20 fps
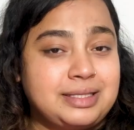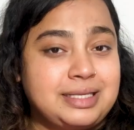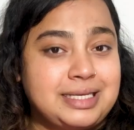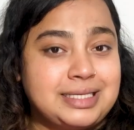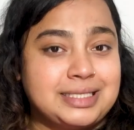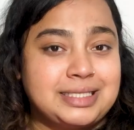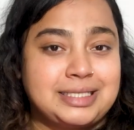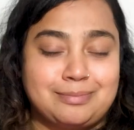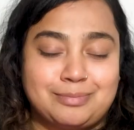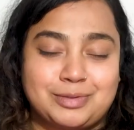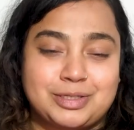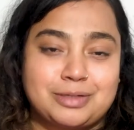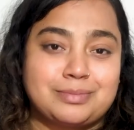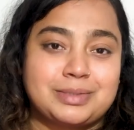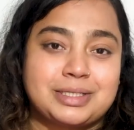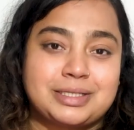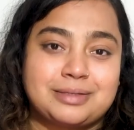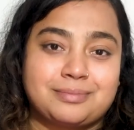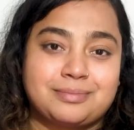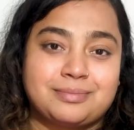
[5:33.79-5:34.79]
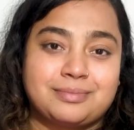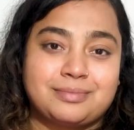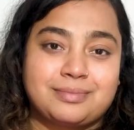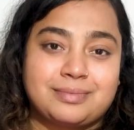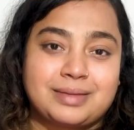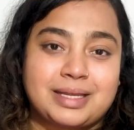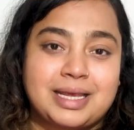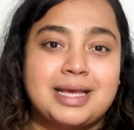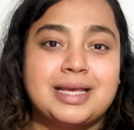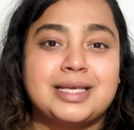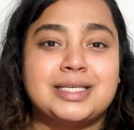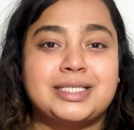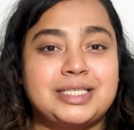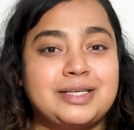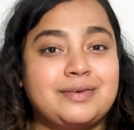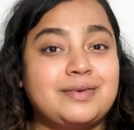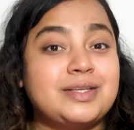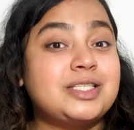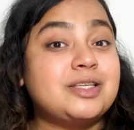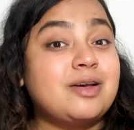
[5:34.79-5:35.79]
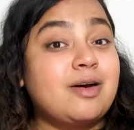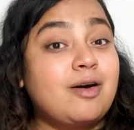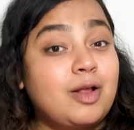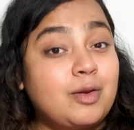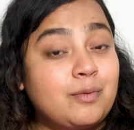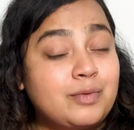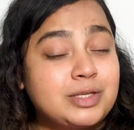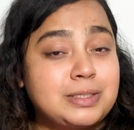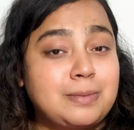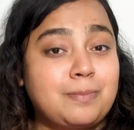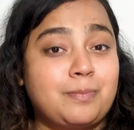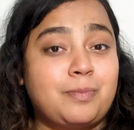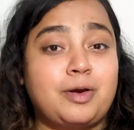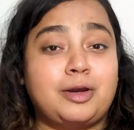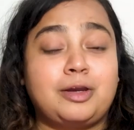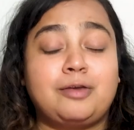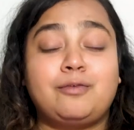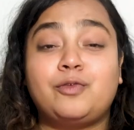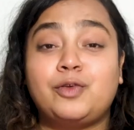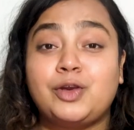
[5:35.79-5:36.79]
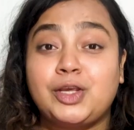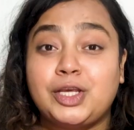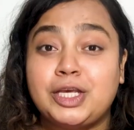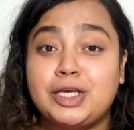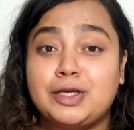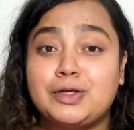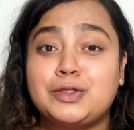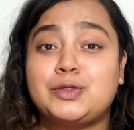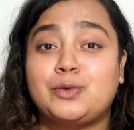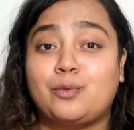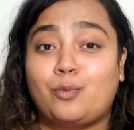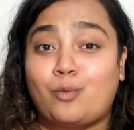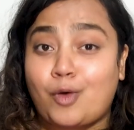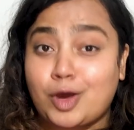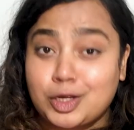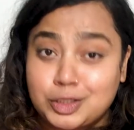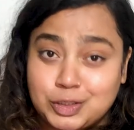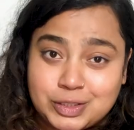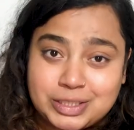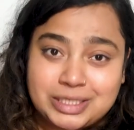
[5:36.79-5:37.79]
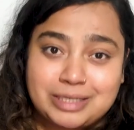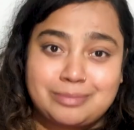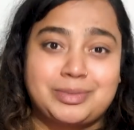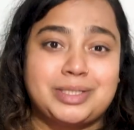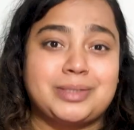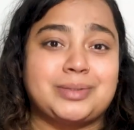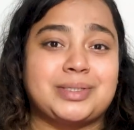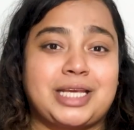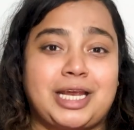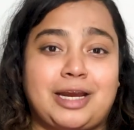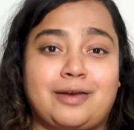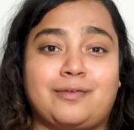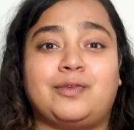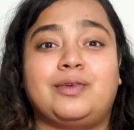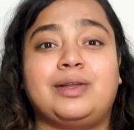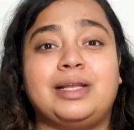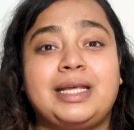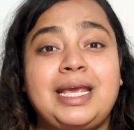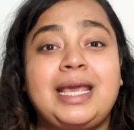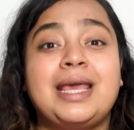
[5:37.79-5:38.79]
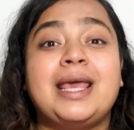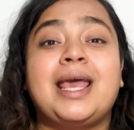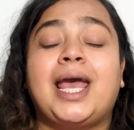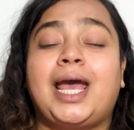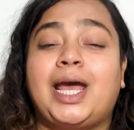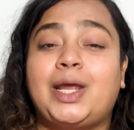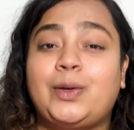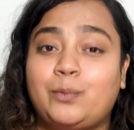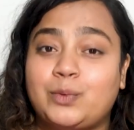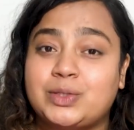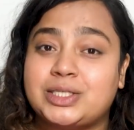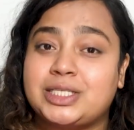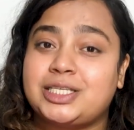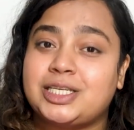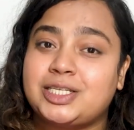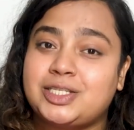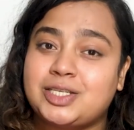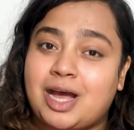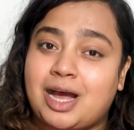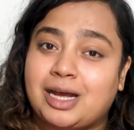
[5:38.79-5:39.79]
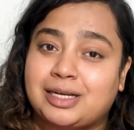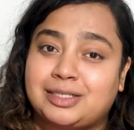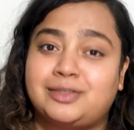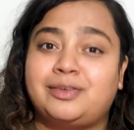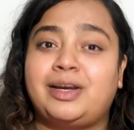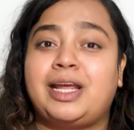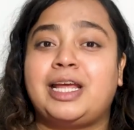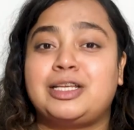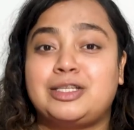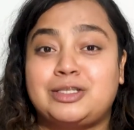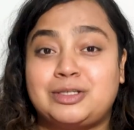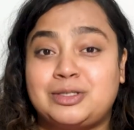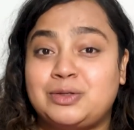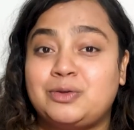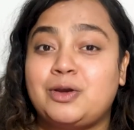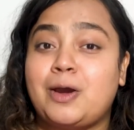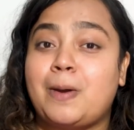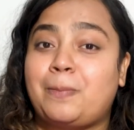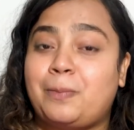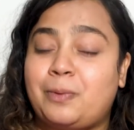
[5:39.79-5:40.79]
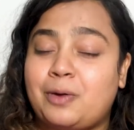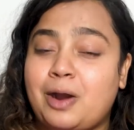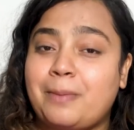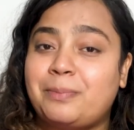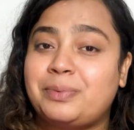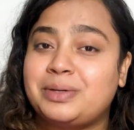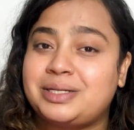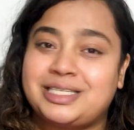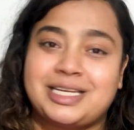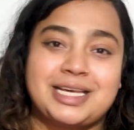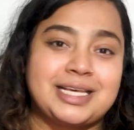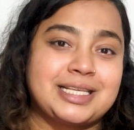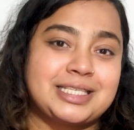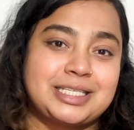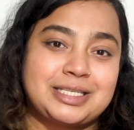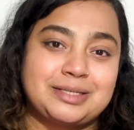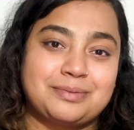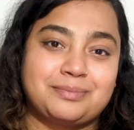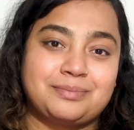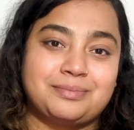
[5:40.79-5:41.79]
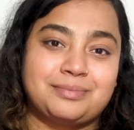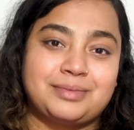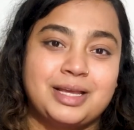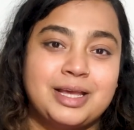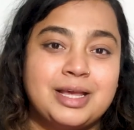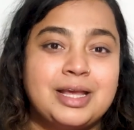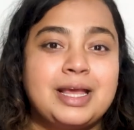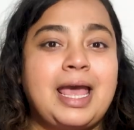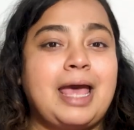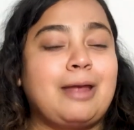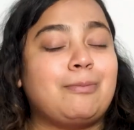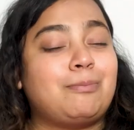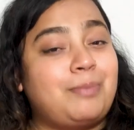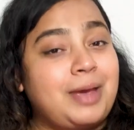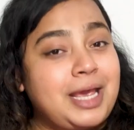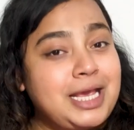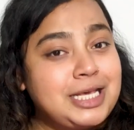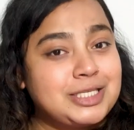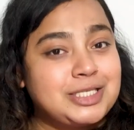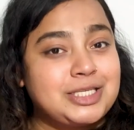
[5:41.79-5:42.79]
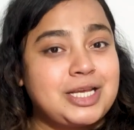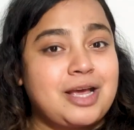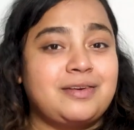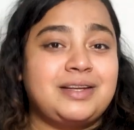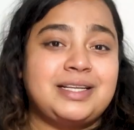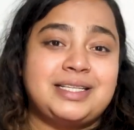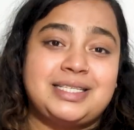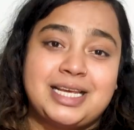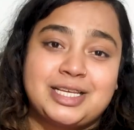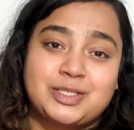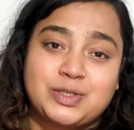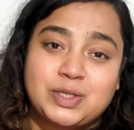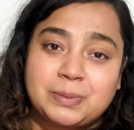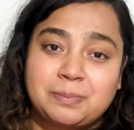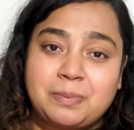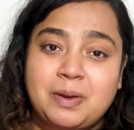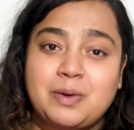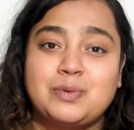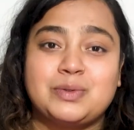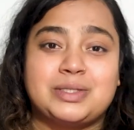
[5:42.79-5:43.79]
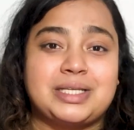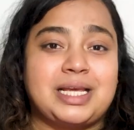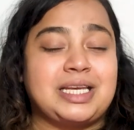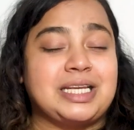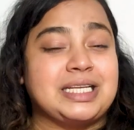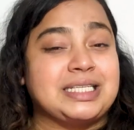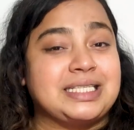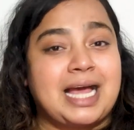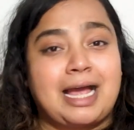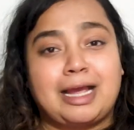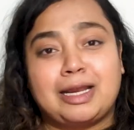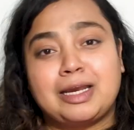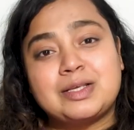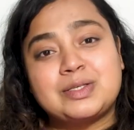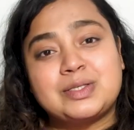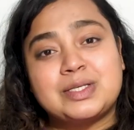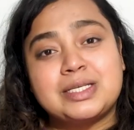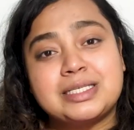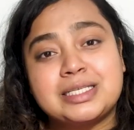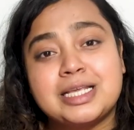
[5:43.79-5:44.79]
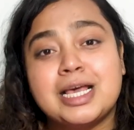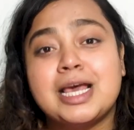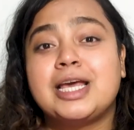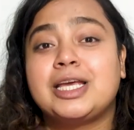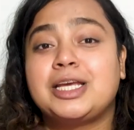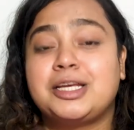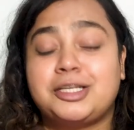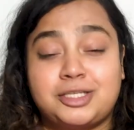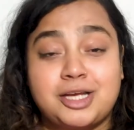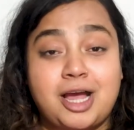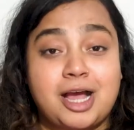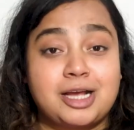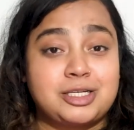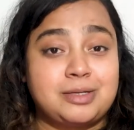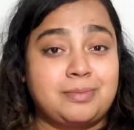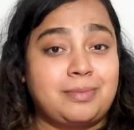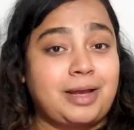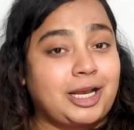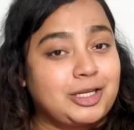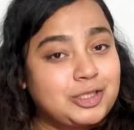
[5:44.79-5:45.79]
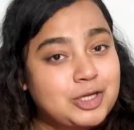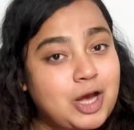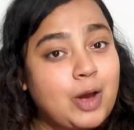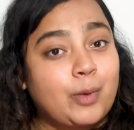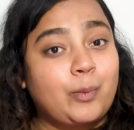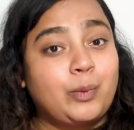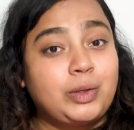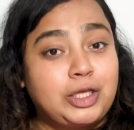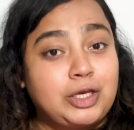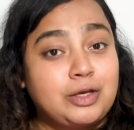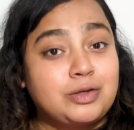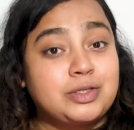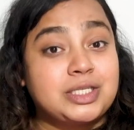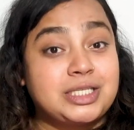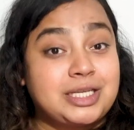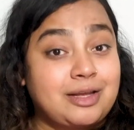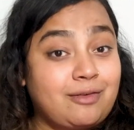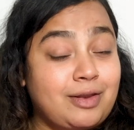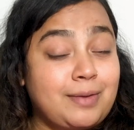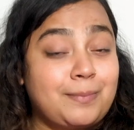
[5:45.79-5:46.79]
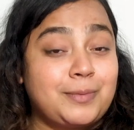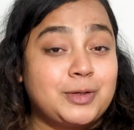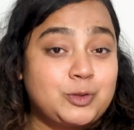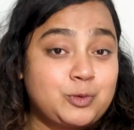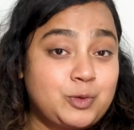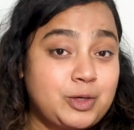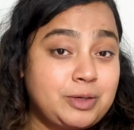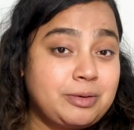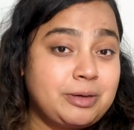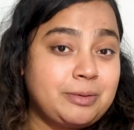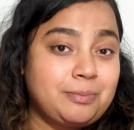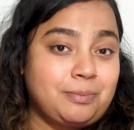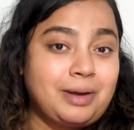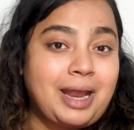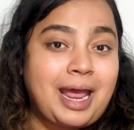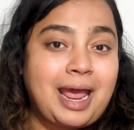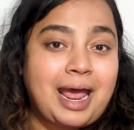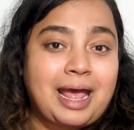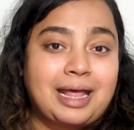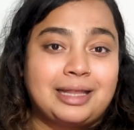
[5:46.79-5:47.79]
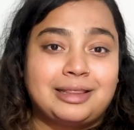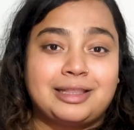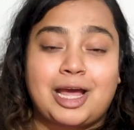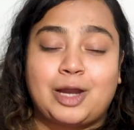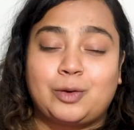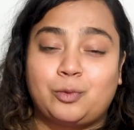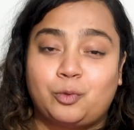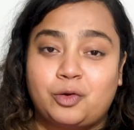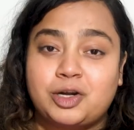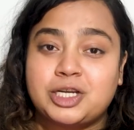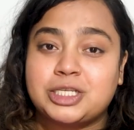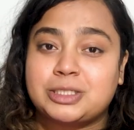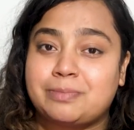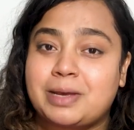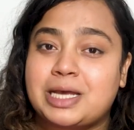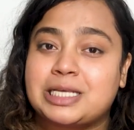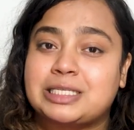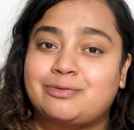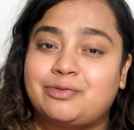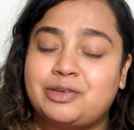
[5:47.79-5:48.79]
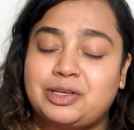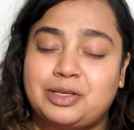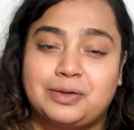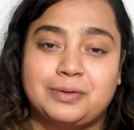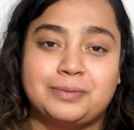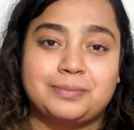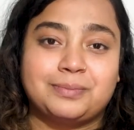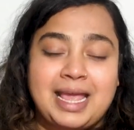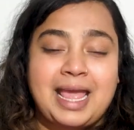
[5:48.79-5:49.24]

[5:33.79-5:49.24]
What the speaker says: these symptoms. So it's always important for you to watch your symptoms carefully and visit a doctor and do a proper test. And based on your test results and your diagnosis, your doctor might talk with you to develop a treatment plan that works best for you.